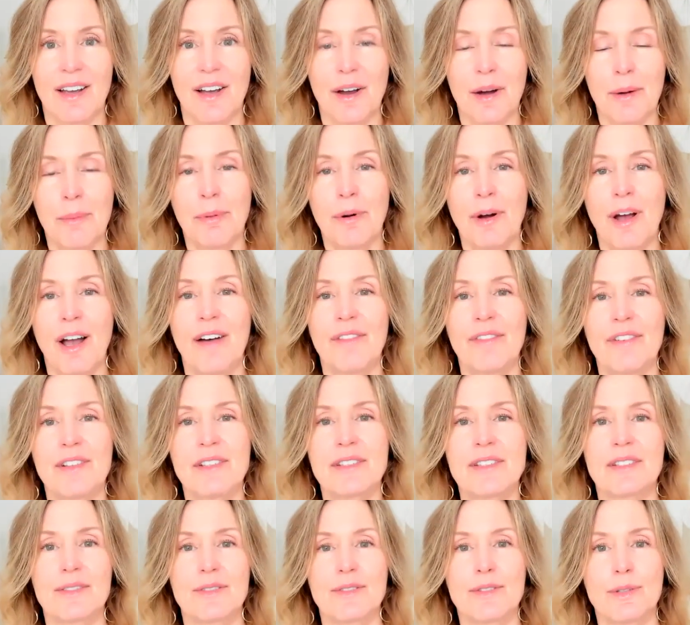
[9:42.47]
our
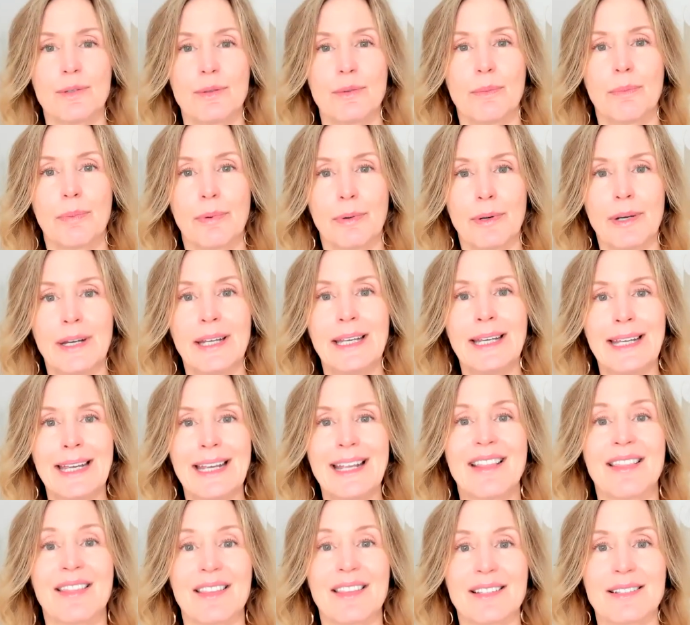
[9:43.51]
province is to bring
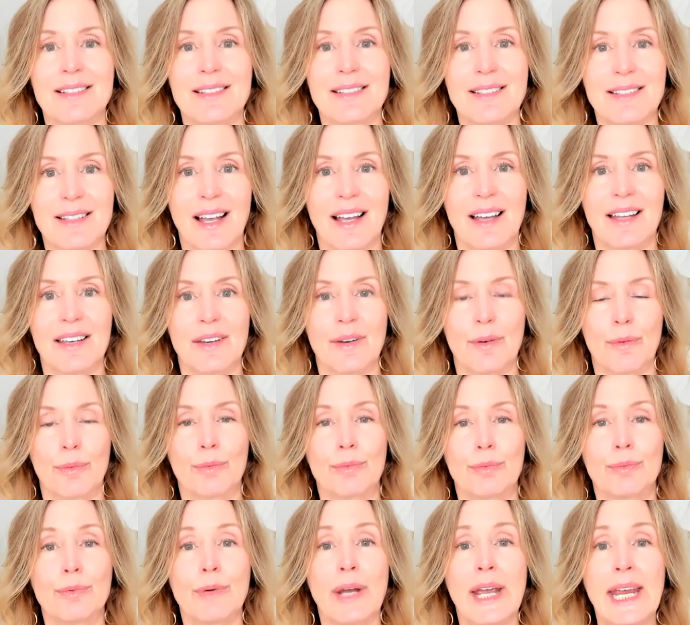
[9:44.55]
in the sun
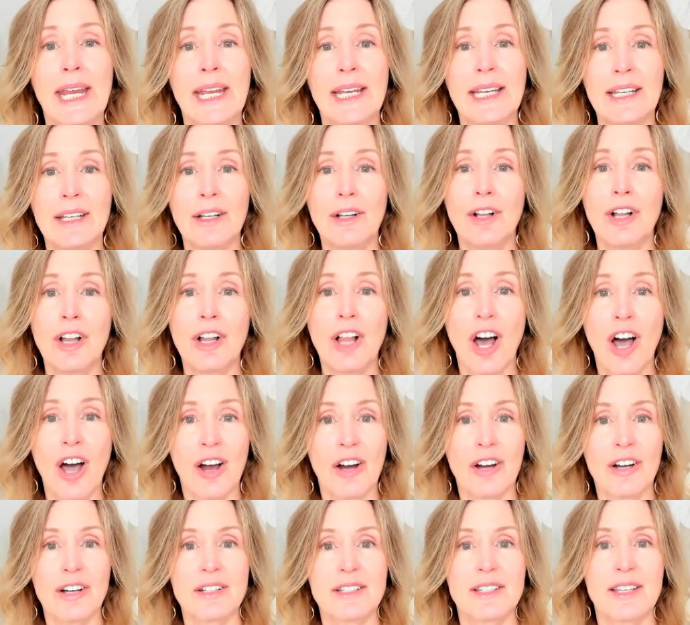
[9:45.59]
radial
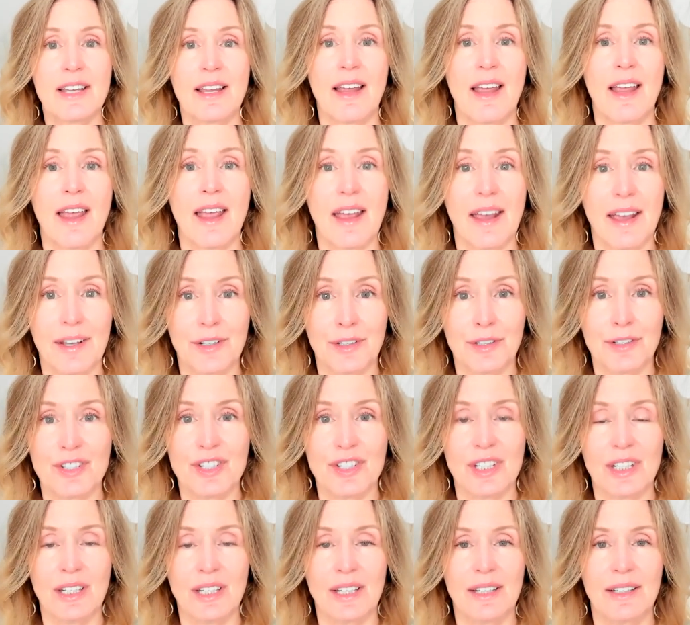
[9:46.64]
heart
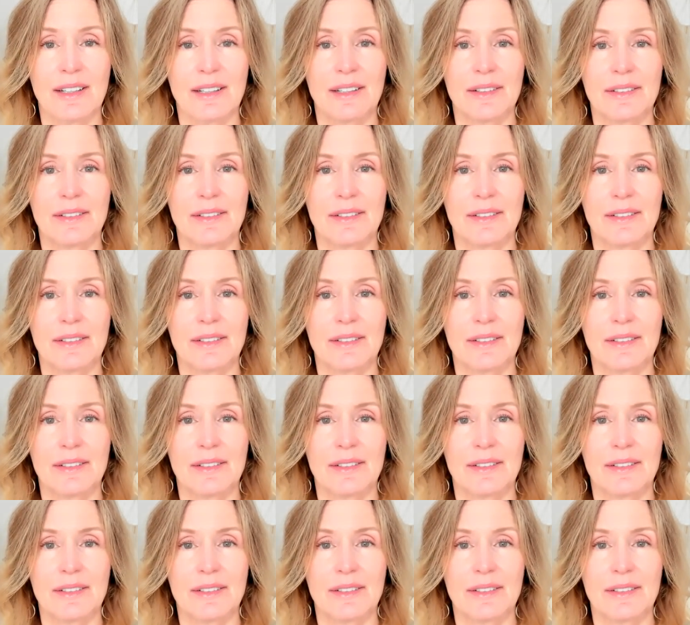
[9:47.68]
energy